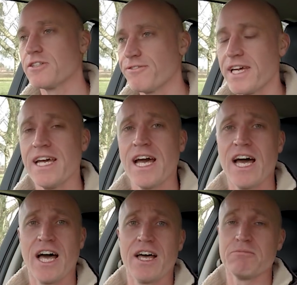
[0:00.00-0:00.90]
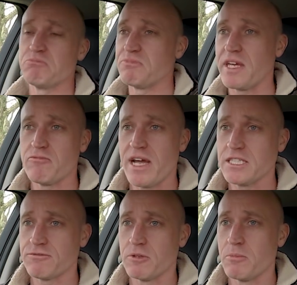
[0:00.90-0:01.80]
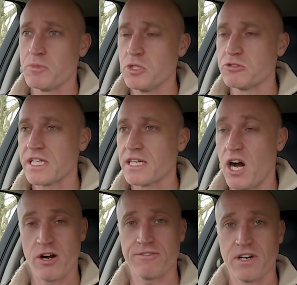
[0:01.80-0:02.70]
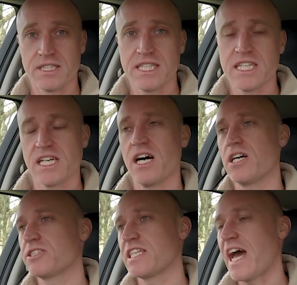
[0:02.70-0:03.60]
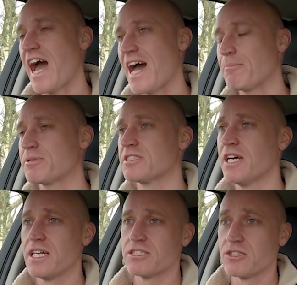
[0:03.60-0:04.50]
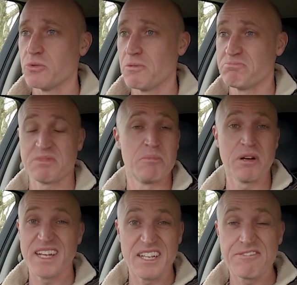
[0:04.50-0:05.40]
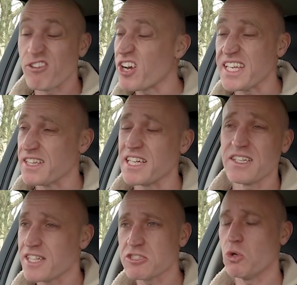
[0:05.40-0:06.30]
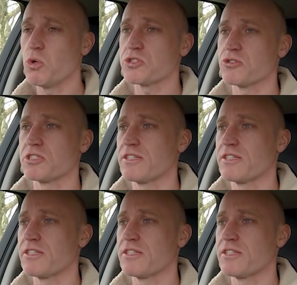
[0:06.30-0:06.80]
of it. They range from using RFID cards to apps to completely free. There's all sorts of